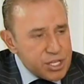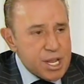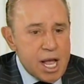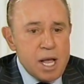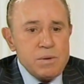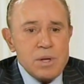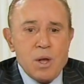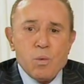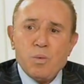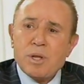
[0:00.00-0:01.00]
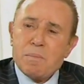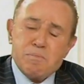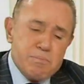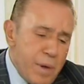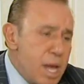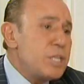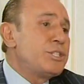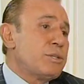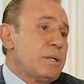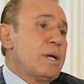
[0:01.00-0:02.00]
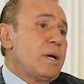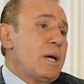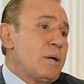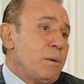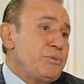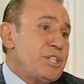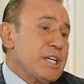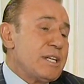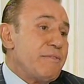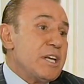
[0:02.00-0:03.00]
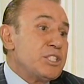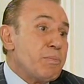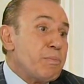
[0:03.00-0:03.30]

now, the major objective is